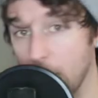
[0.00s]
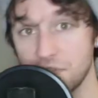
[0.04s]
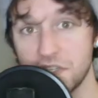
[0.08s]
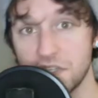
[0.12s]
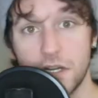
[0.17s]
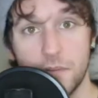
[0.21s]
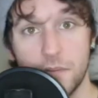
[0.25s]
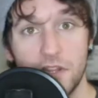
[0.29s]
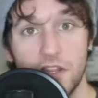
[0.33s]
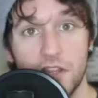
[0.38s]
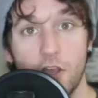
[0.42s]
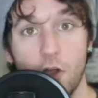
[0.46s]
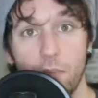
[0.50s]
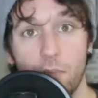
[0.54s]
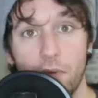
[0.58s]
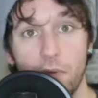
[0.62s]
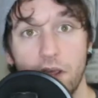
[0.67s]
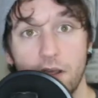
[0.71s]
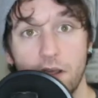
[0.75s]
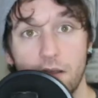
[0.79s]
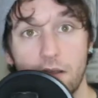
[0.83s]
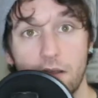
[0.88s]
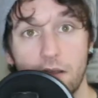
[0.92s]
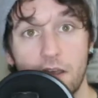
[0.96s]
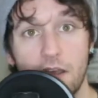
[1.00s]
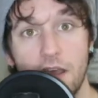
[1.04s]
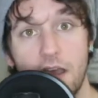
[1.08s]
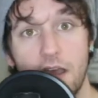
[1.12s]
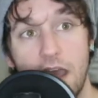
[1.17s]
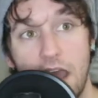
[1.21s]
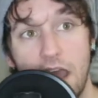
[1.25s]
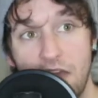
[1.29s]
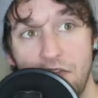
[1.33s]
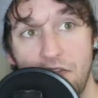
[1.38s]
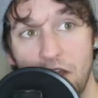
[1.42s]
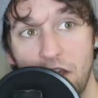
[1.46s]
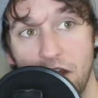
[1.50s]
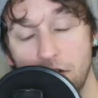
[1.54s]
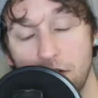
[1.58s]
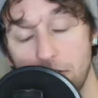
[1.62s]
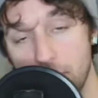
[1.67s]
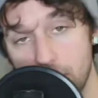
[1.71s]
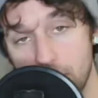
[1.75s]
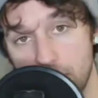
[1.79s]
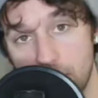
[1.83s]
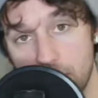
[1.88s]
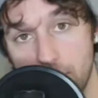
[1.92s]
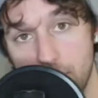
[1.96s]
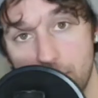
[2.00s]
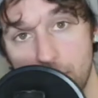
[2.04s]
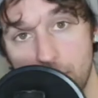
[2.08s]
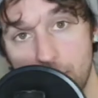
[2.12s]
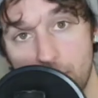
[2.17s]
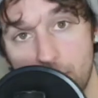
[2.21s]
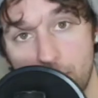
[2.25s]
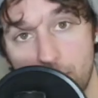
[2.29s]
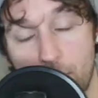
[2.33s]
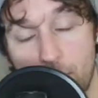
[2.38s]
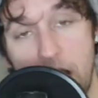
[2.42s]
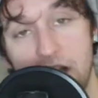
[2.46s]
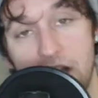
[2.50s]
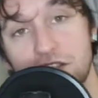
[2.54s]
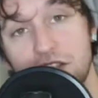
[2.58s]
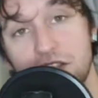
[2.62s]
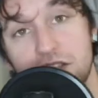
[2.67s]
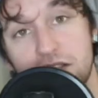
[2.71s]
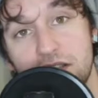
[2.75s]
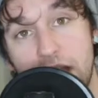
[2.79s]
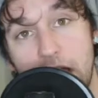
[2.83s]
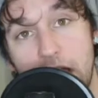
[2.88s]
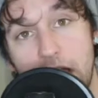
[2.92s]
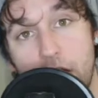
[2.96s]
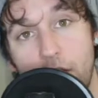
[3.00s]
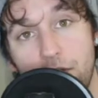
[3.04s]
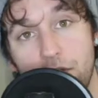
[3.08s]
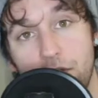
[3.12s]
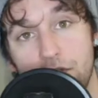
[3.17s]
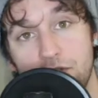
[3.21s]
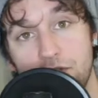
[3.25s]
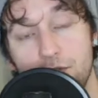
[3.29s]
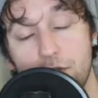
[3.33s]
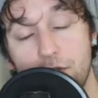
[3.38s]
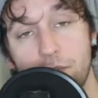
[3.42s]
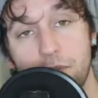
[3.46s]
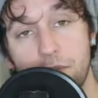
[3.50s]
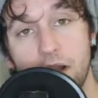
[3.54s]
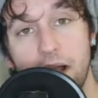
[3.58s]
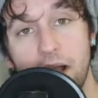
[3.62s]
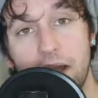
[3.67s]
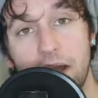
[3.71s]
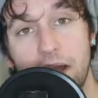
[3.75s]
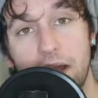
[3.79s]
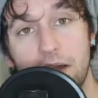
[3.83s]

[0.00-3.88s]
be the opening. And then it crashes down to a planet.